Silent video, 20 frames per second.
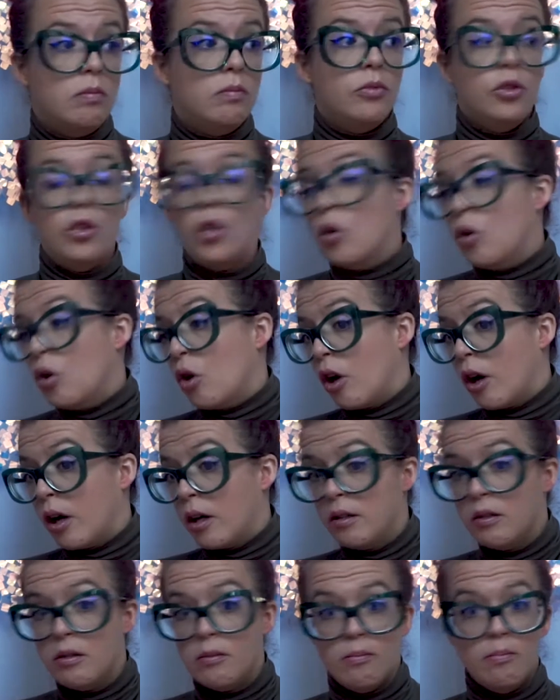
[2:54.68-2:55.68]
your
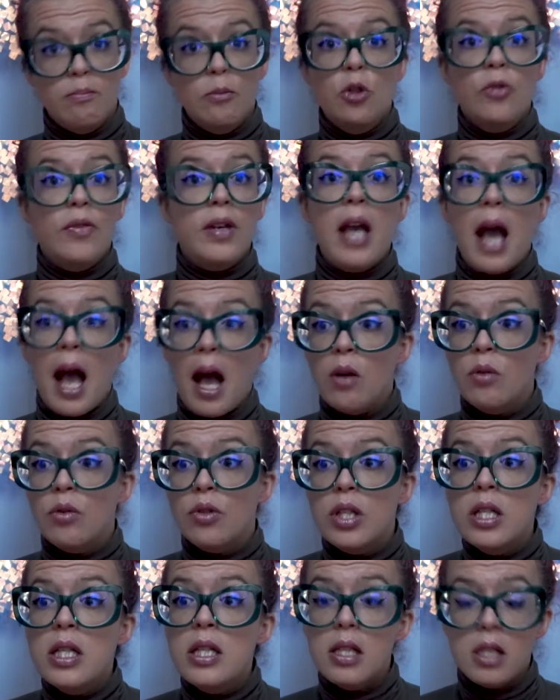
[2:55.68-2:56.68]
moving
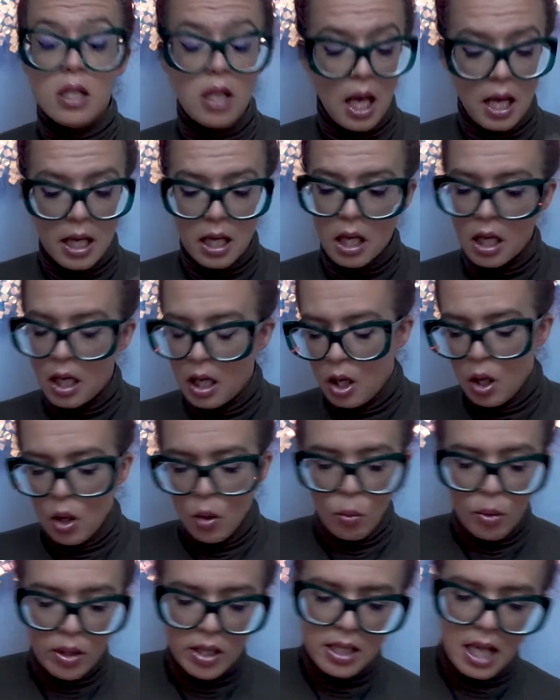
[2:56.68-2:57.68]
houses, like
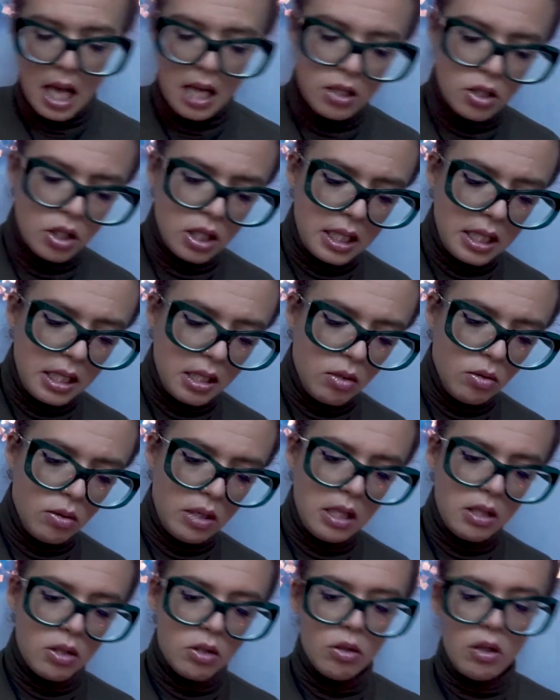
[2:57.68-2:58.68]
what is actually you
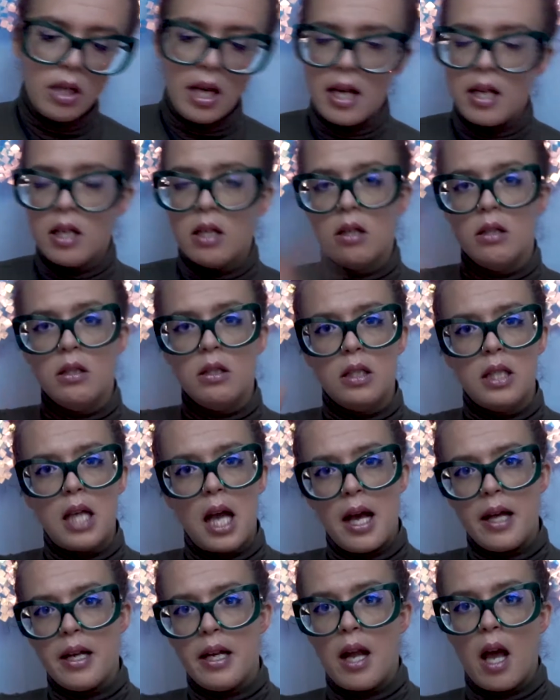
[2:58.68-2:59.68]
need to like
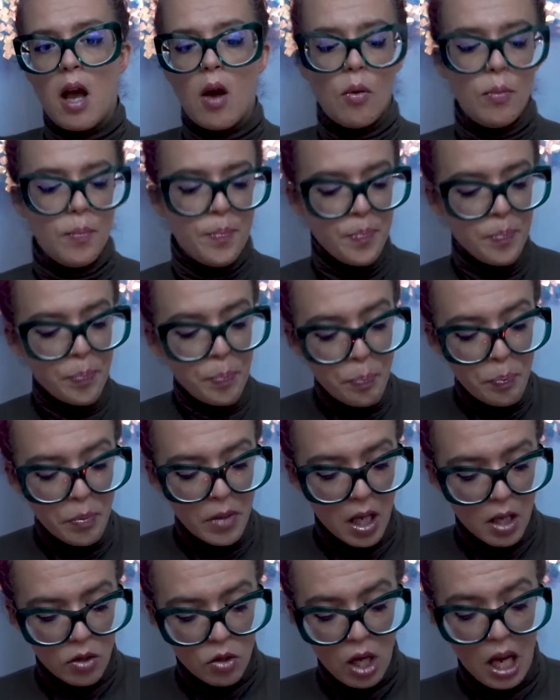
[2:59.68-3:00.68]
cut it out.
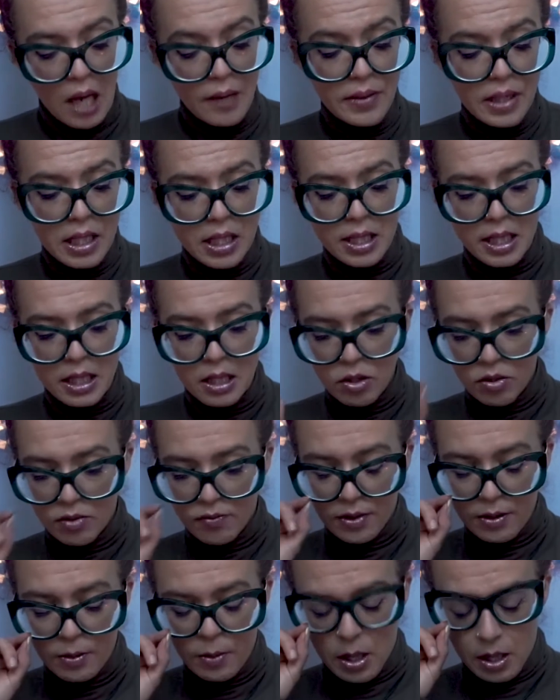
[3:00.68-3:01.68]
You have in the center of
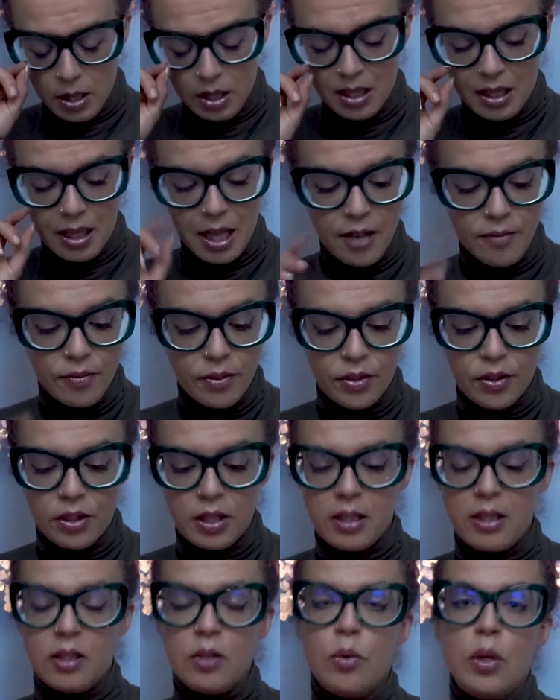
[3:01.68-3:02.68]
it and
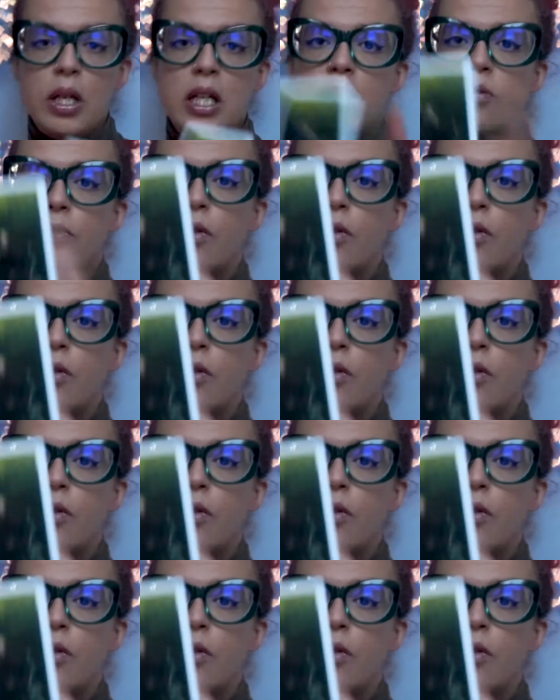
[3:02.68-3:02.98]
everything the Queen of